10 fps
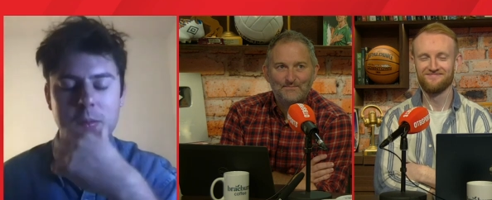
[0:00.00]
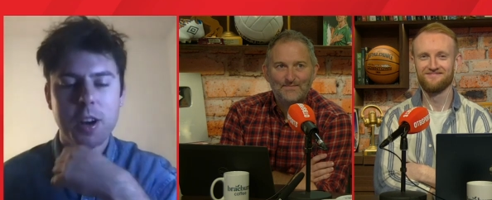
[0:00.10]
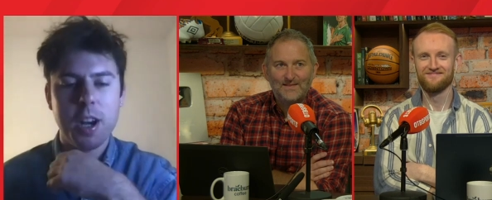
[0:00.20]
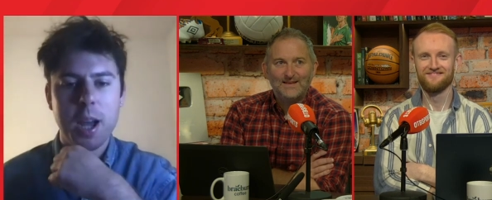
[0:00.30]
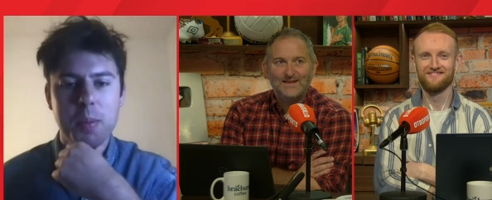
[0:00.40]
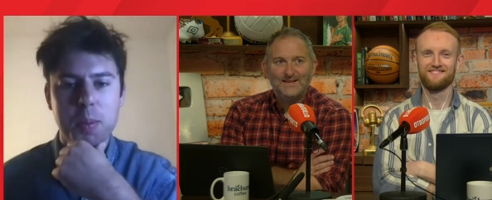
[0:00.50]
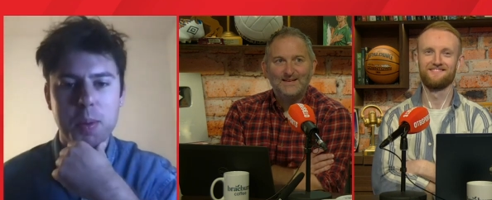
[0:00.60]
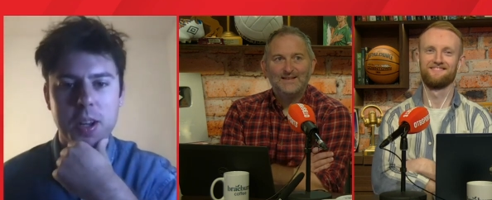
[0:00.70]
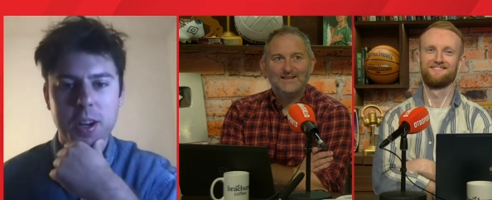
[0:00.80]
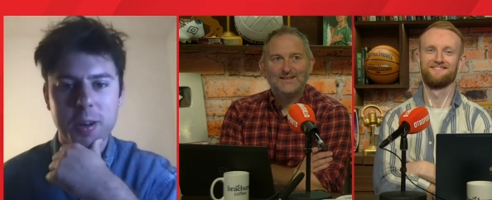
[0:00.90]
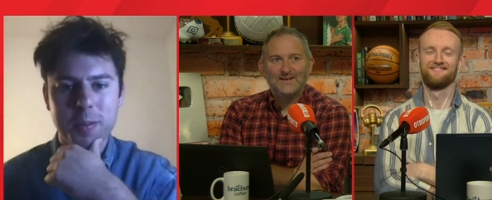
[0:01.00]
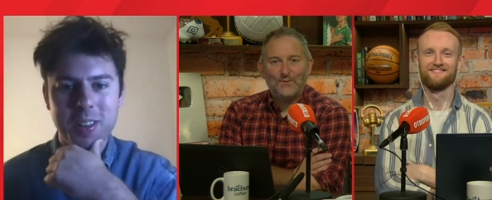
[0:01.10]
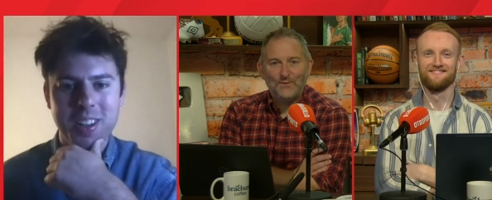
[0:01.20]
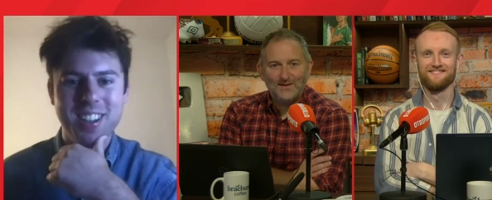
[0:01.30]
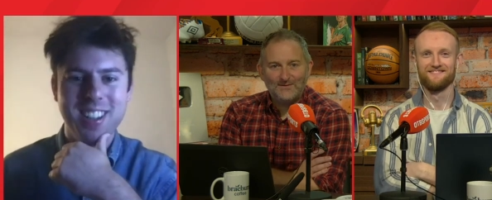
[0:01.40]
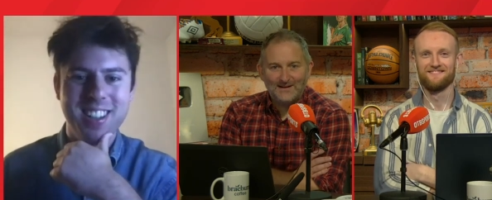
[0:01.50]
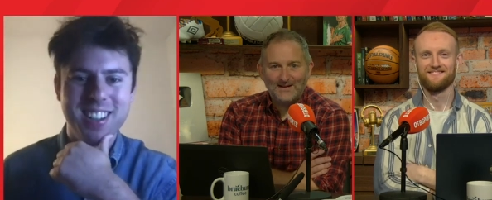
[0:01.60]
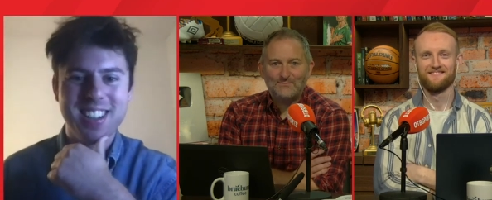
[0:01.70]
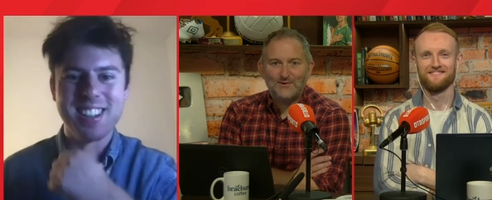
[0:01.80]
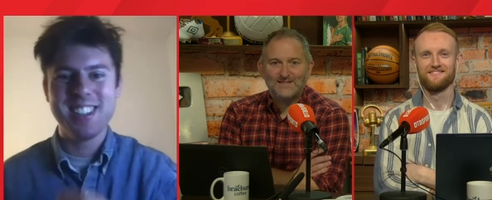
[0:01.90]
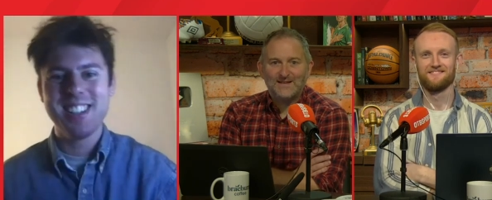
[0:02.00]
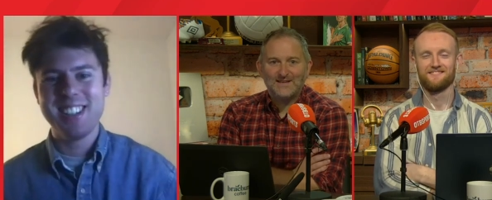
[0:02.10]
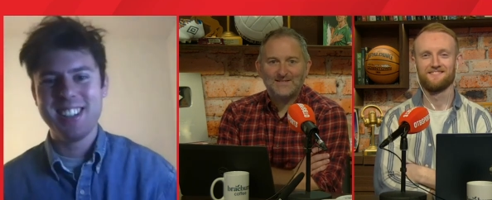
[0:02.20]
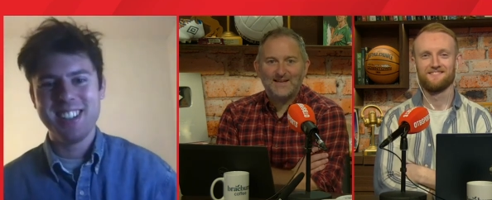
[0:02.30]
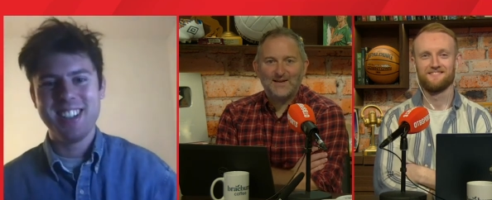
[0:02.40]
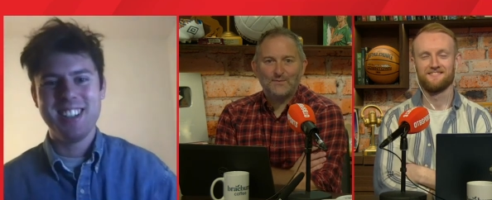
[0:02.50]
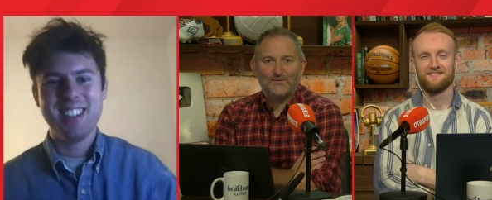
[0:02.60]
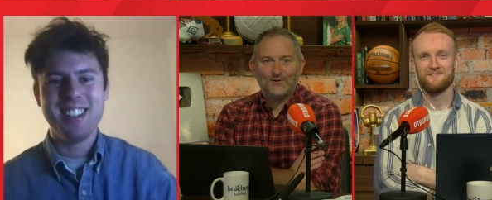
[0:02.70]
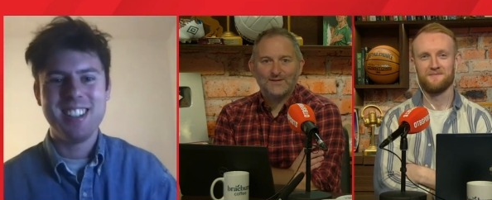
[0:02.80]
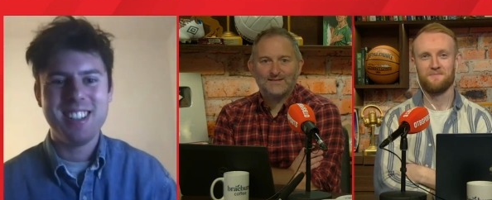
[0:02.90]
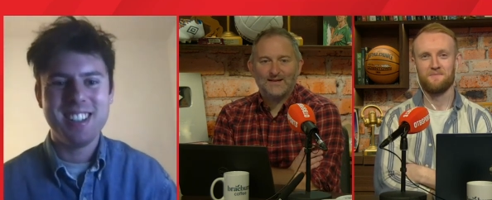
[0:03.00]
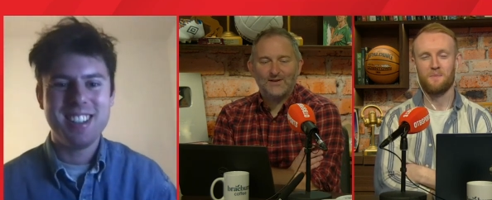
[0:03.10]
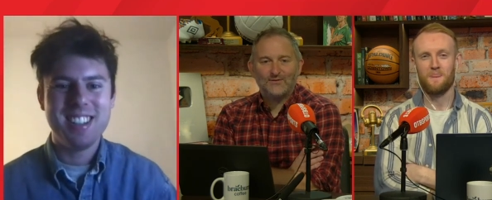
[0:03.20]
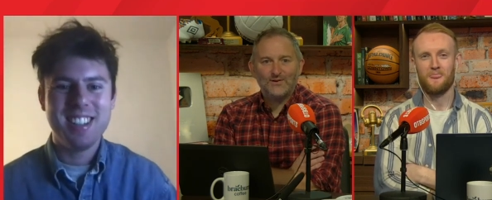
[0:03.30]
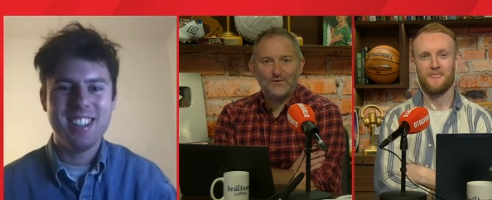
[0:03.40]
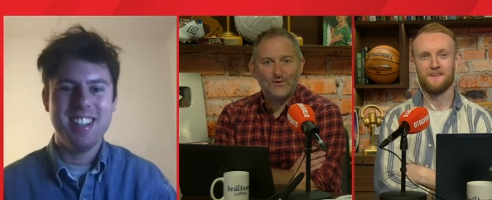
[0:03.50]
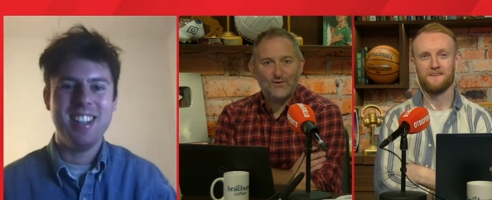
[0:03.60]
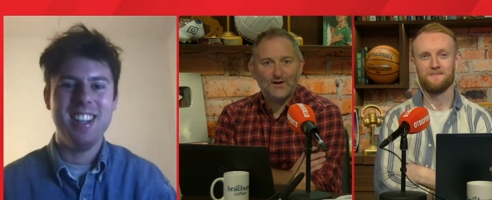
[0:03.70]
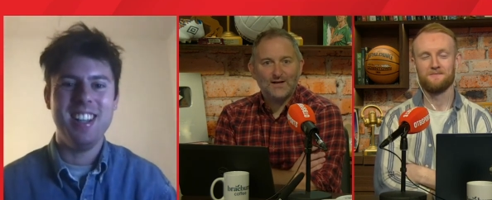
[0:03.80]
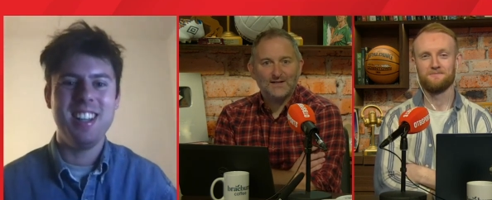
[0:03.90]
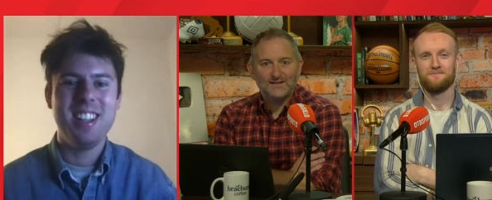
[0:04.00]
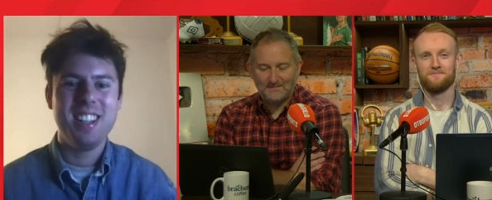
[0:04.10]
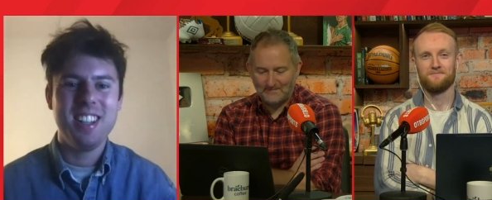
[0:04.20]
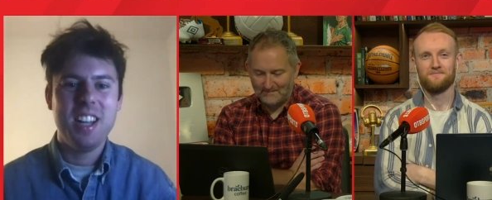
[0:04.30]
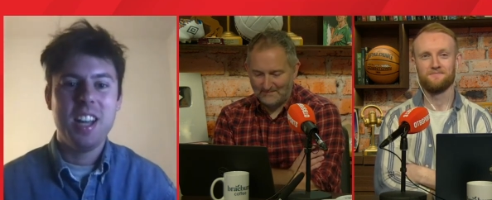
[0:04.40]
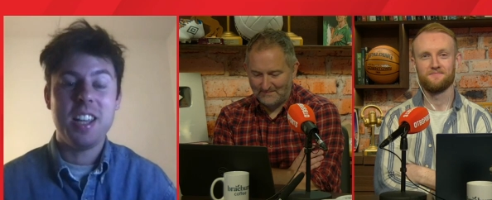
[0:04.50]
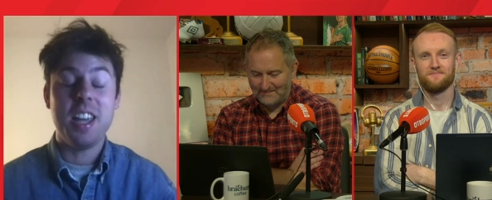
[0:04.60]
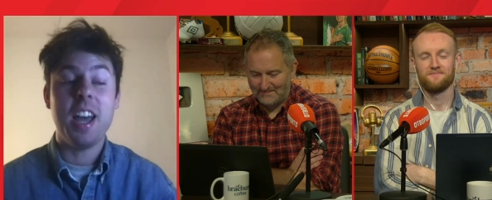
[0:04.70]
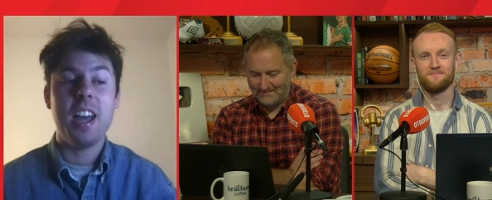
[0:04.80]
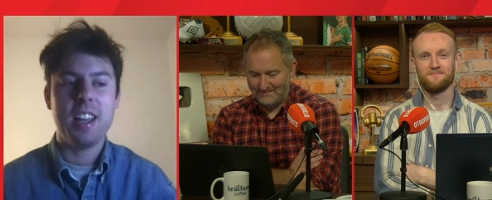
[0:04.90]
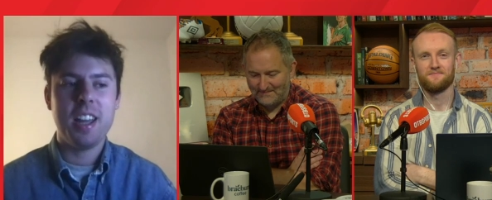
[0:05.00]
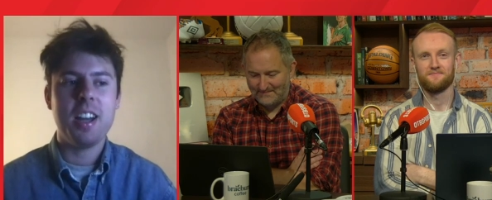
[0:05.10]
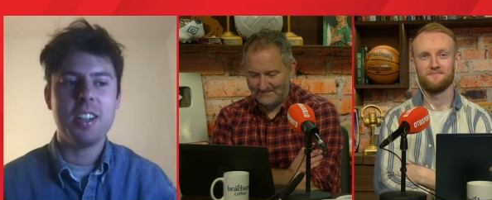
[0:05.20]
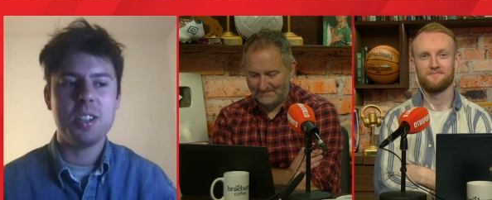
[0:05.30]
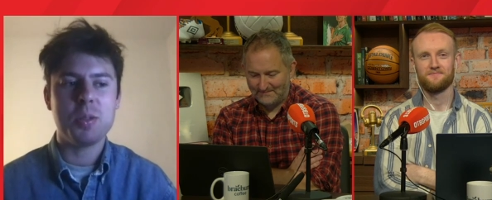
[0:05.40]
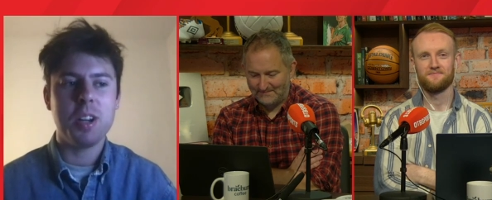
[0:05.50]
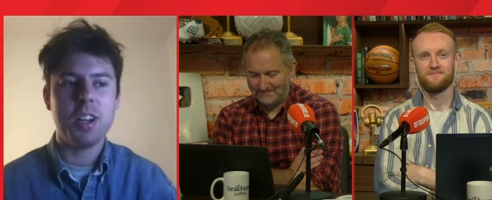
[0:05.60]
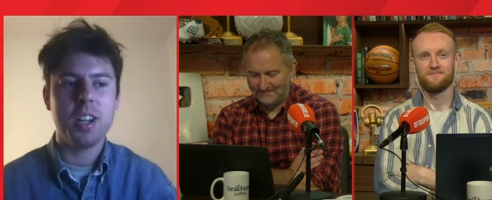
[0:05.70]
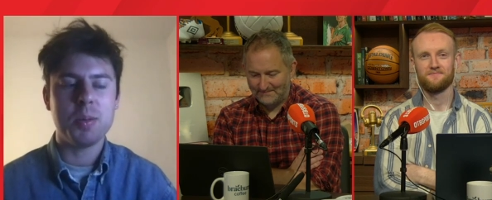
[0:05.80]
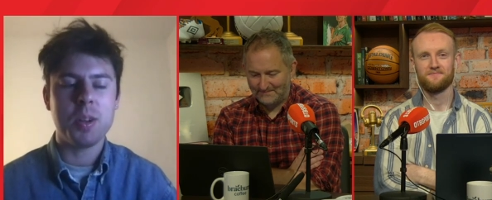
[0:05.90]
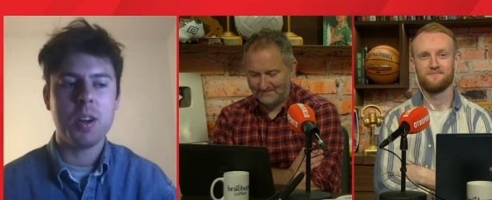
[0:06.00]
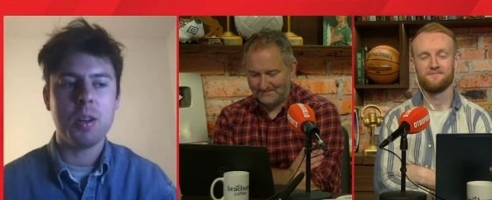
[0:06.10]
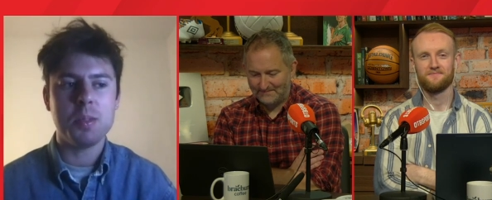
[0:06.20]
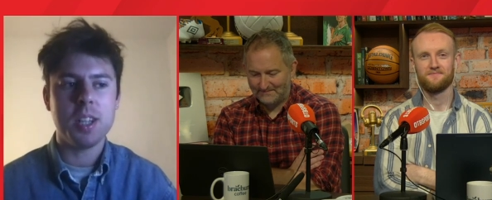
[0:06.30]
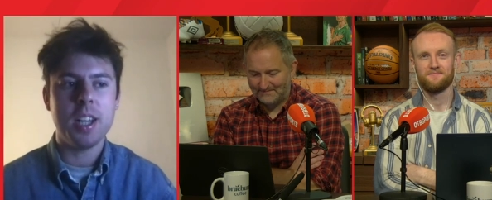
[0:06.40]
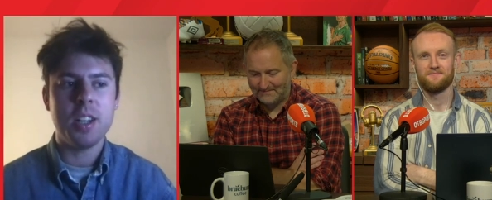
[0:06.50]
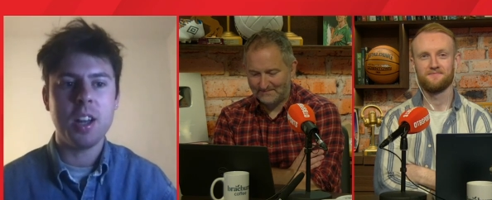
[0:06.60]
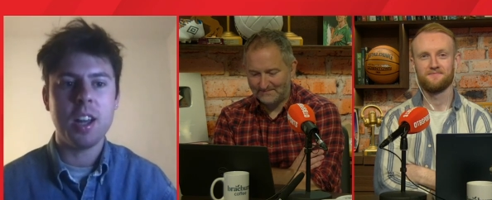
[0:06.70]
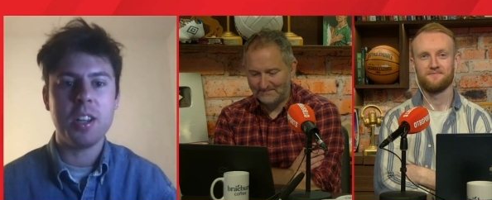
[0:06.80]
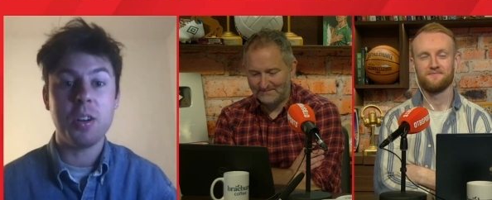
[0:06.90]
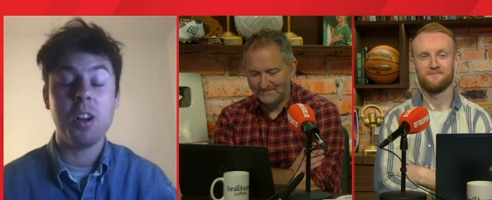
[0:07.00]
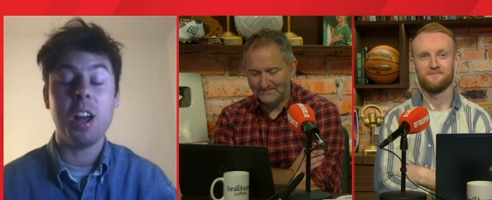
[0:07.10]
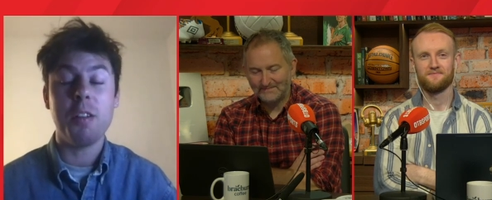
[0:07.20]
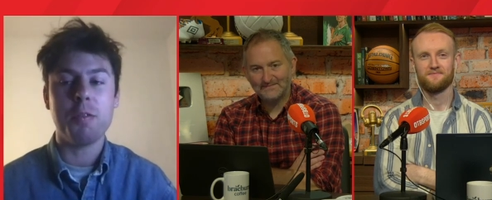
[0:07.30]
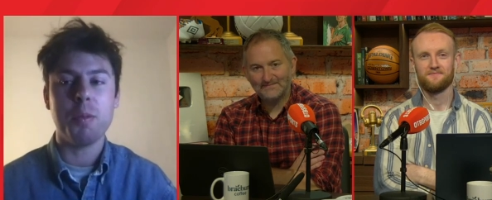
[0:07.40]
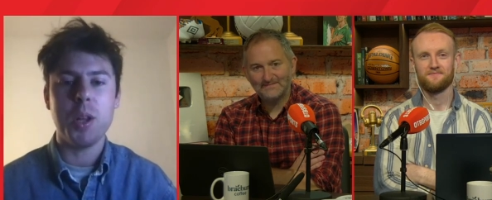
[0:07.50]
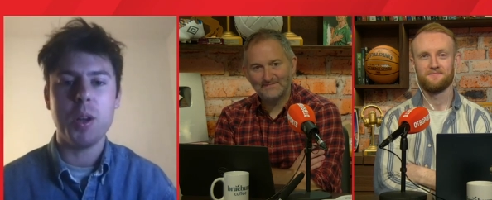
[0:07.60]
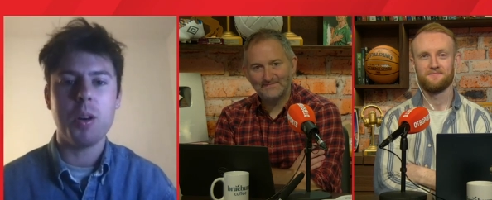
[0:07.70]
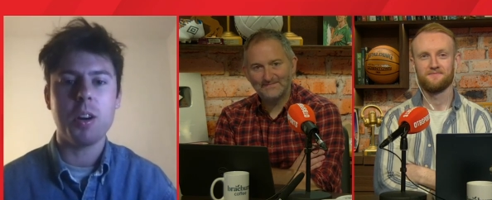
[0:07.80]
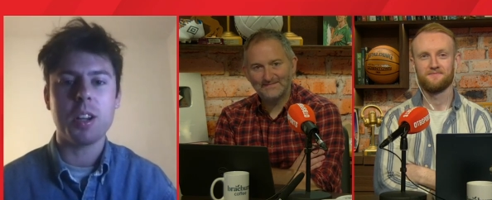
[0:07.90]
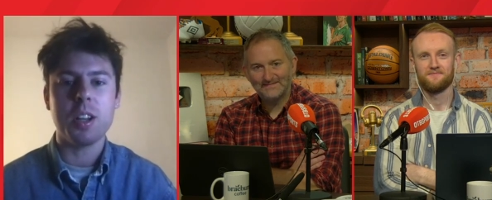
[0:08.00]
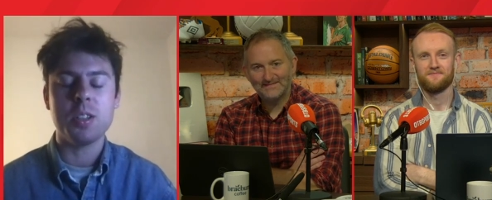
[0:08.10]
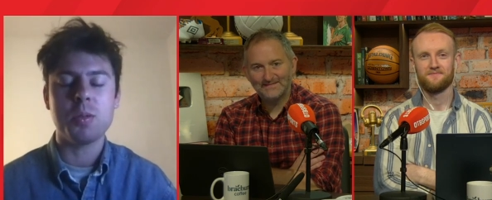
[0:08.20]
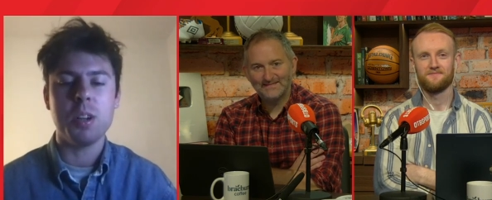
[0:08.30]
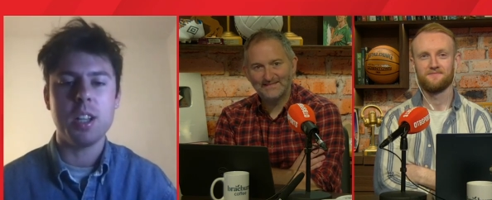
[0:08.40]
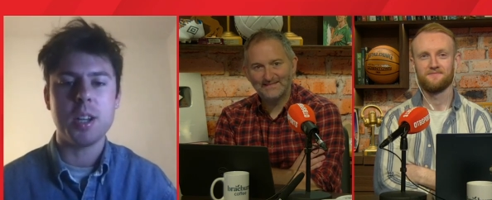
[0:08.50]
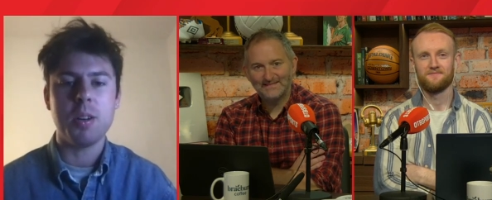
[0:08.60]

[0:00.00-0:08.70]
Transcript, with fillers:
Speaker 1: very happy to be here. We really appreciate you staying up for us. Uh, you're in New York.
Speaker 2: Yeah, yeah, I just realised when Colm said, uh, you're live from New York, I just realised how